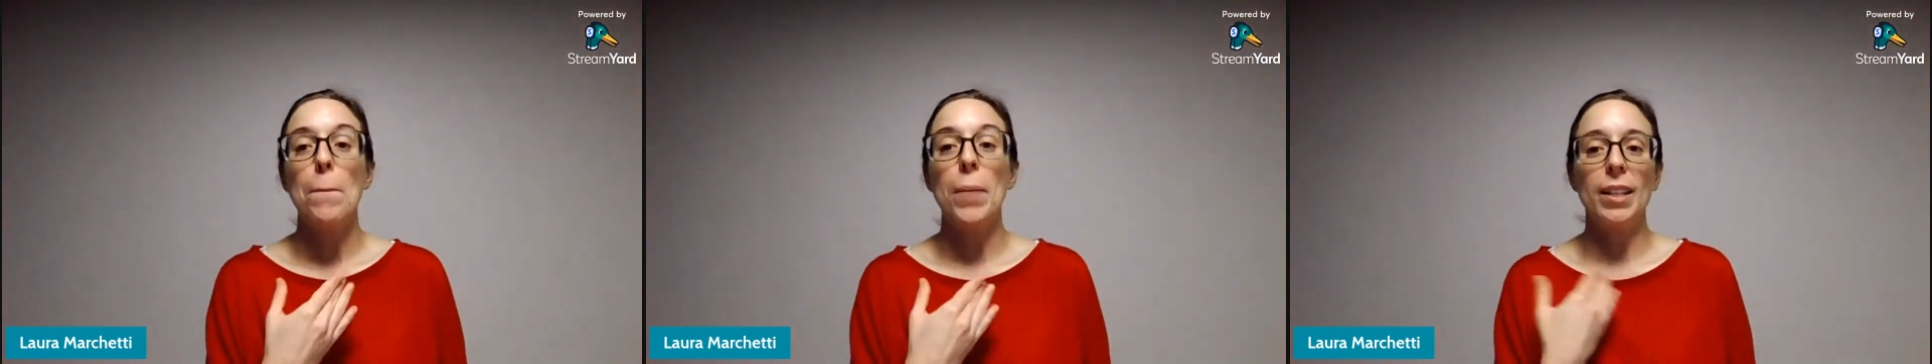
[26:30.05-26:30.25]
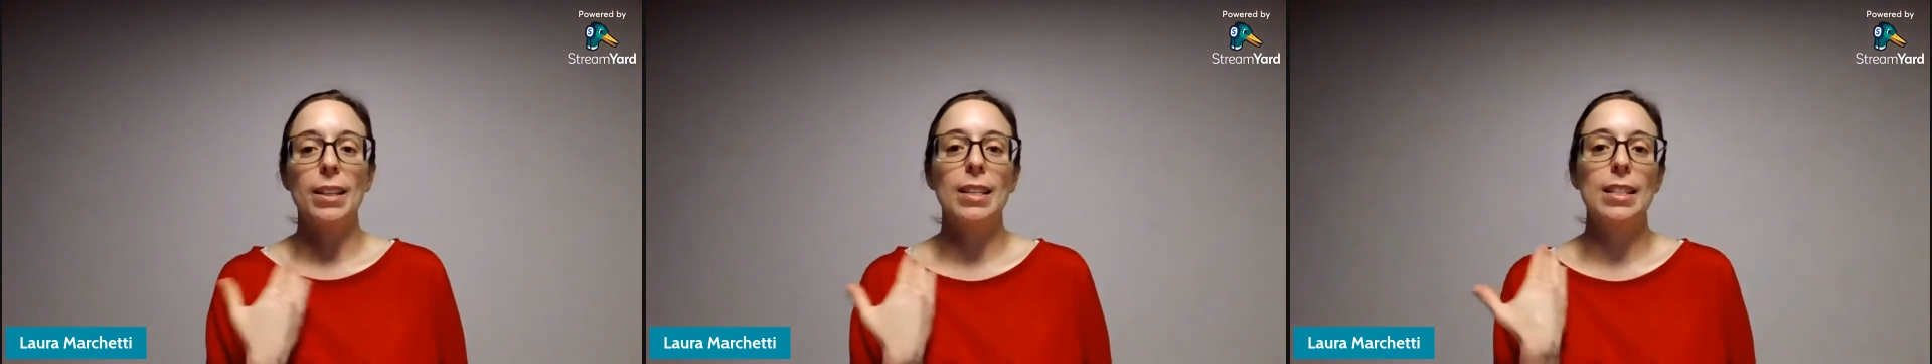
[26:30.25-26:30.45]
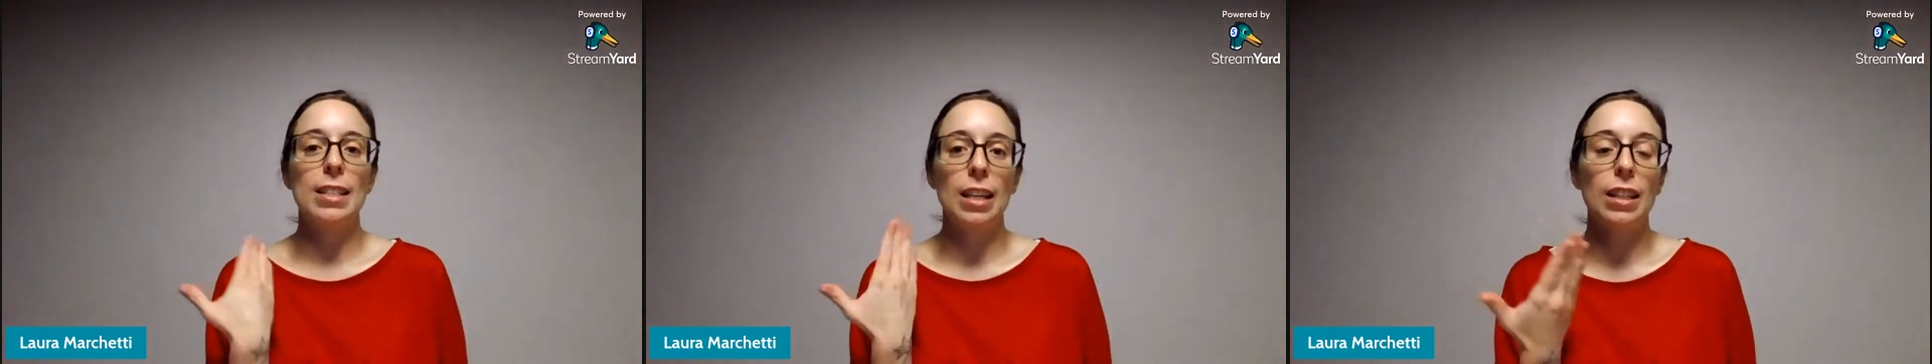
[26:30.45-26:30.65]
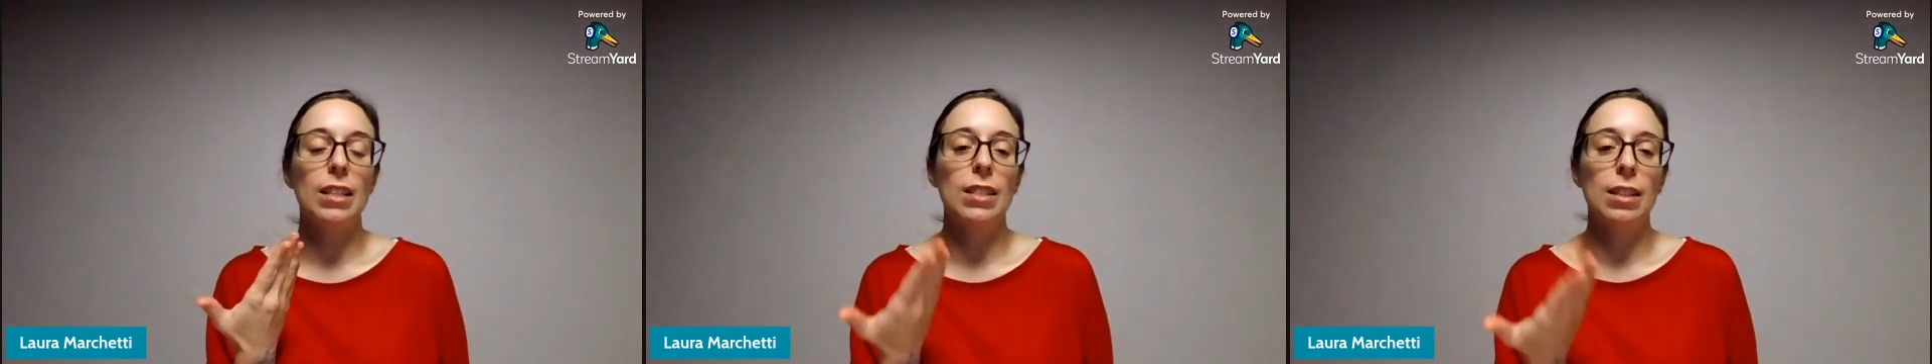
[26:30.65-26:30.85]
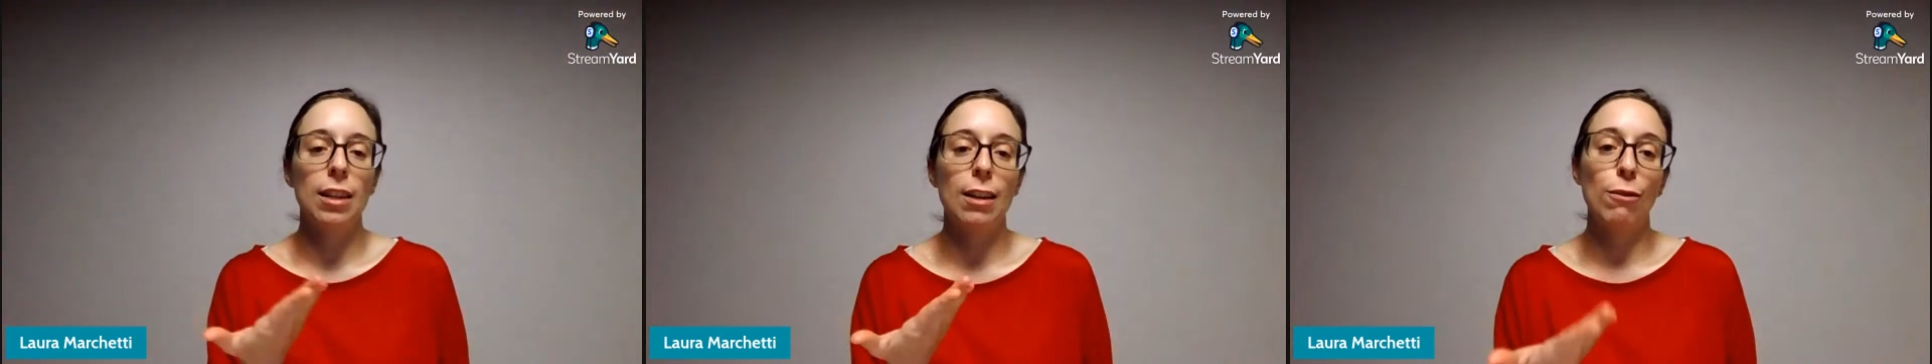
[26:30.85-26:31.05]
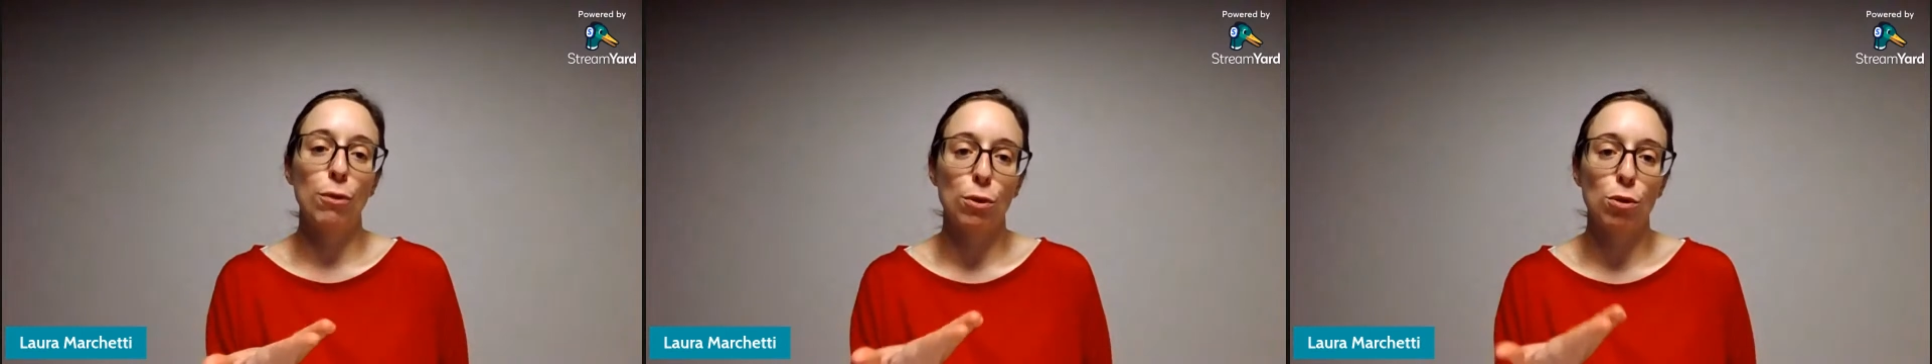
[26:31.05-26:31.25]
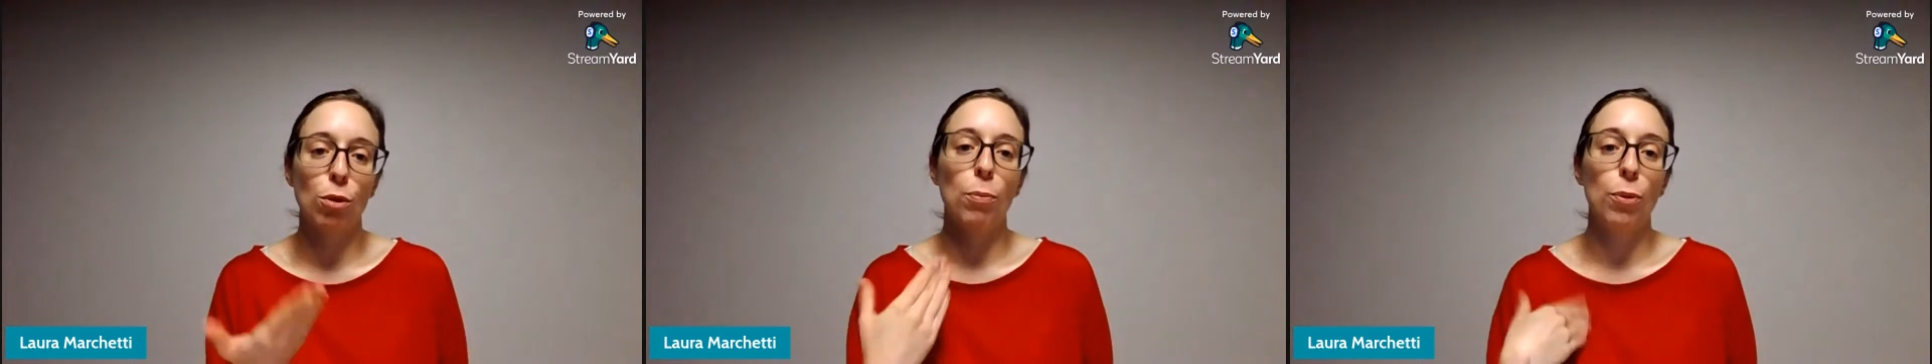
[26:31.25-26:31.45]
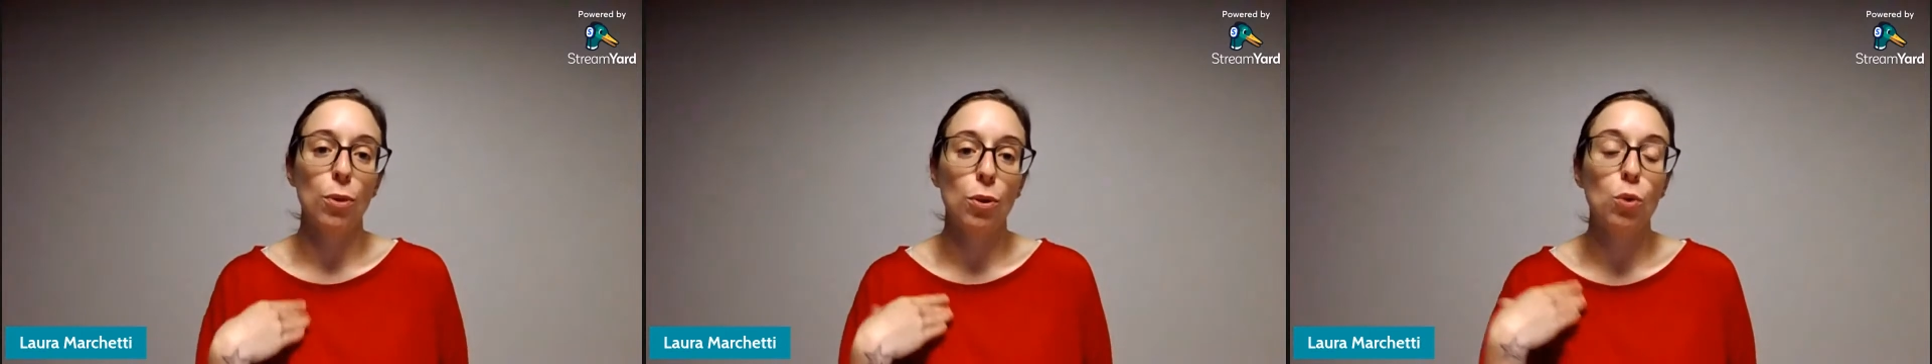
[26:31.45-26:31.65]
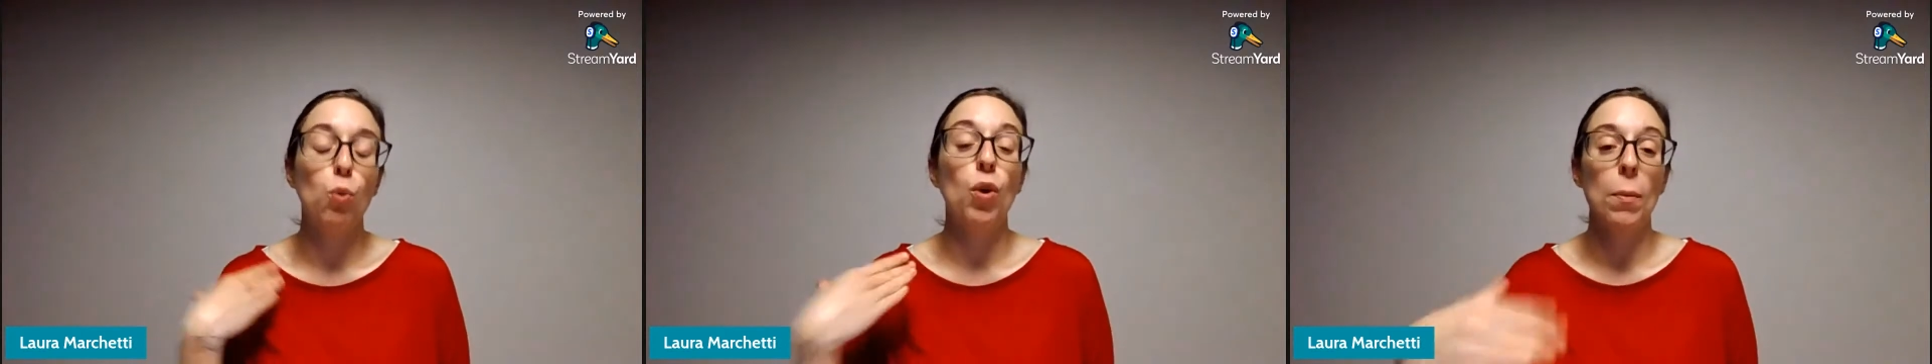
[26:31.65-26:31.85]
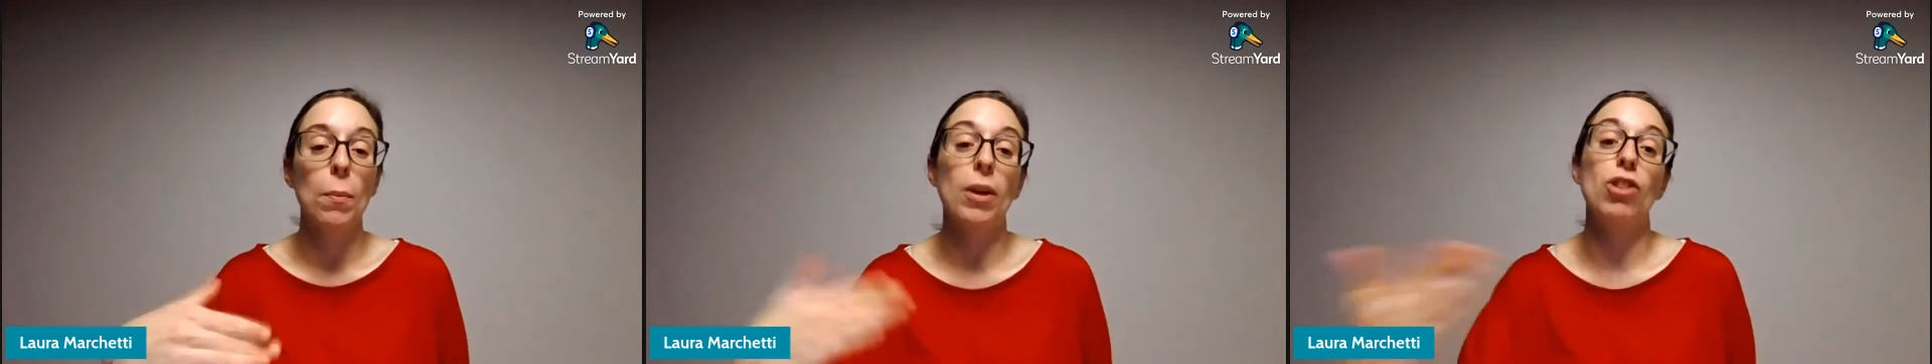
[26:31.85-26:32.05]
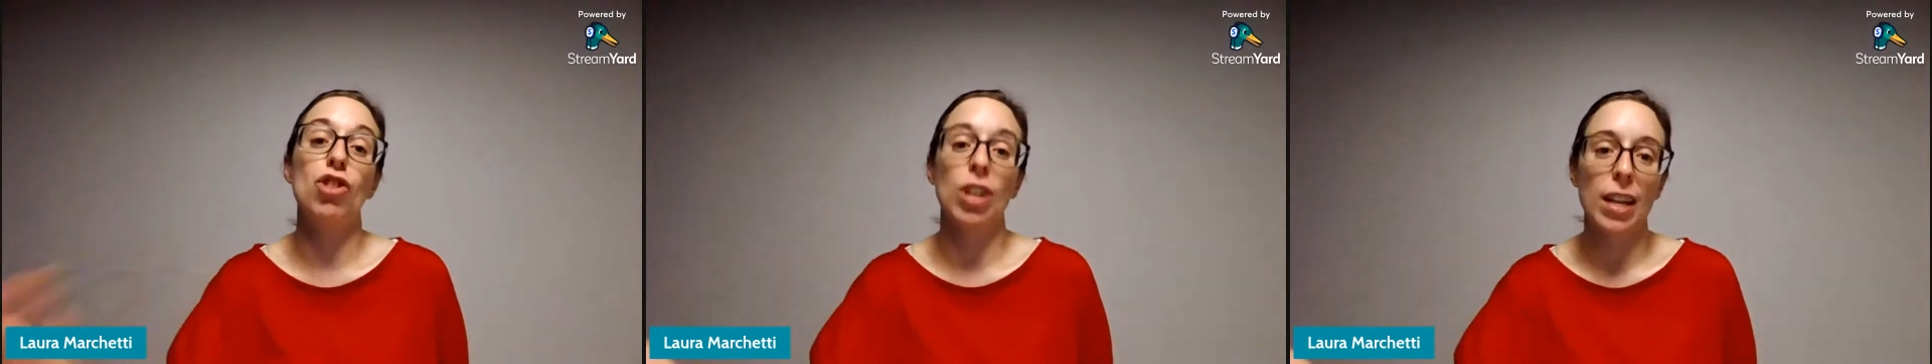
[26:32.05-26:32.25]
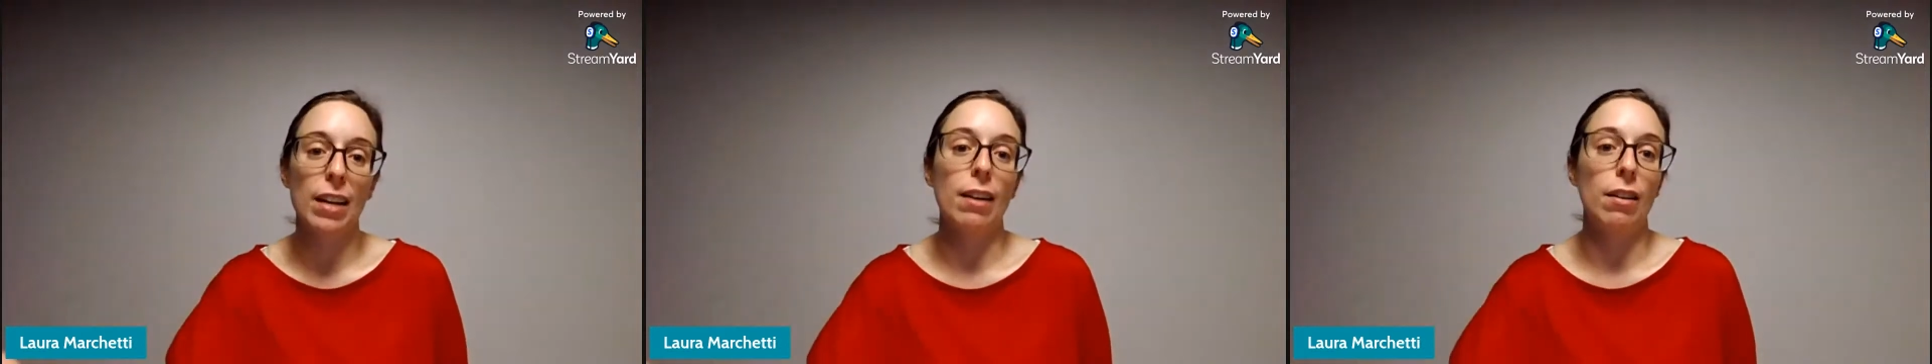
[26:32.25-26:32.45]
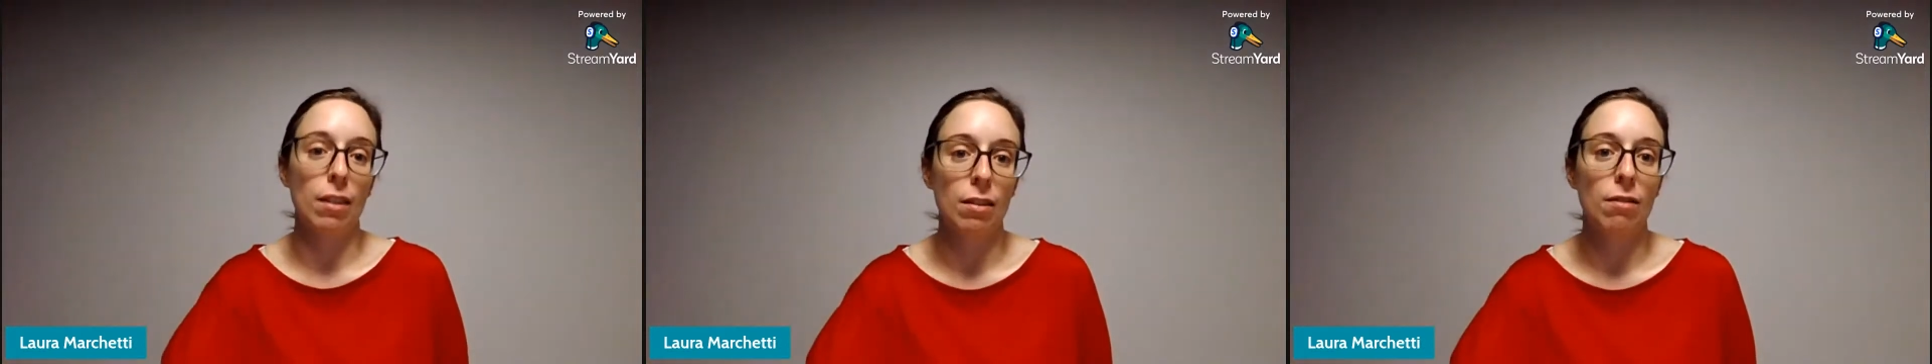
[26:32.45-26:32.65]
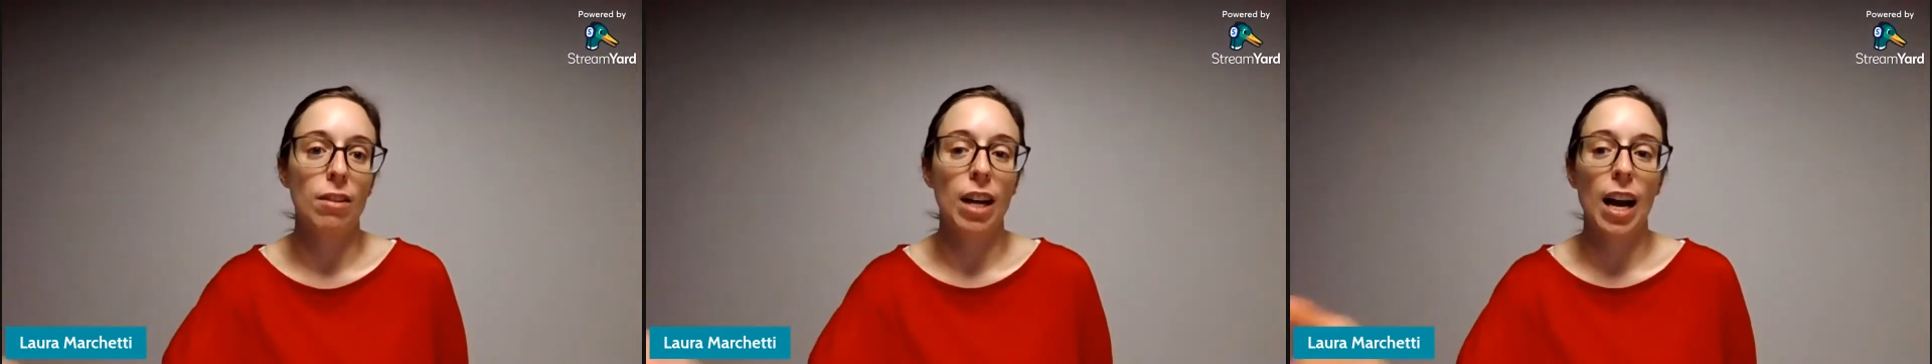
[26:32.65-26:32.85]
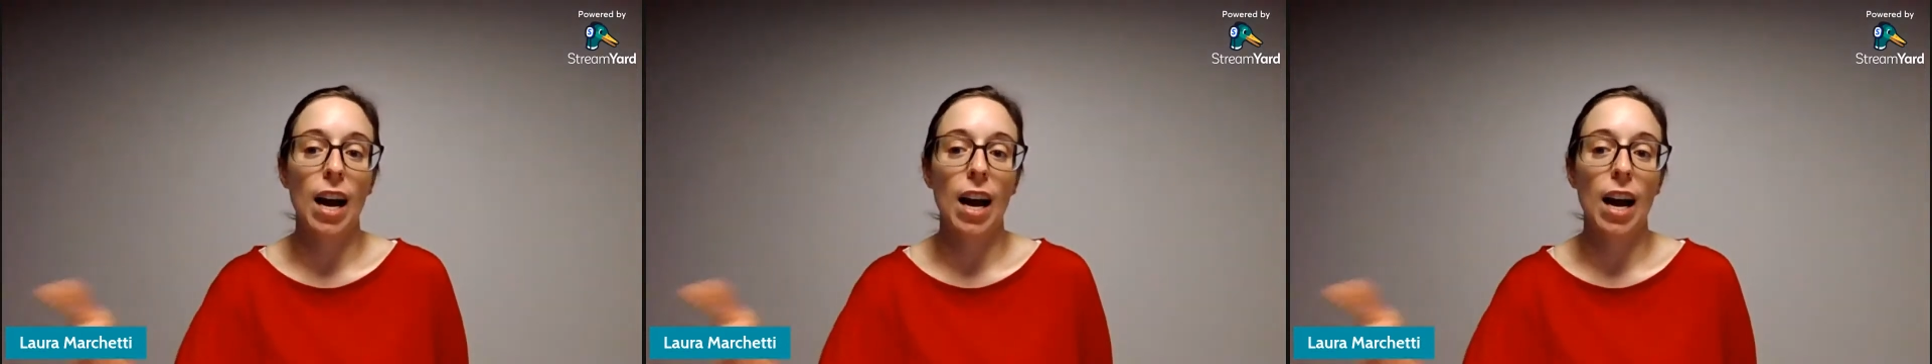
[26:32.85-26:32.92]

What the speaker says: But they started seeking for support way much later.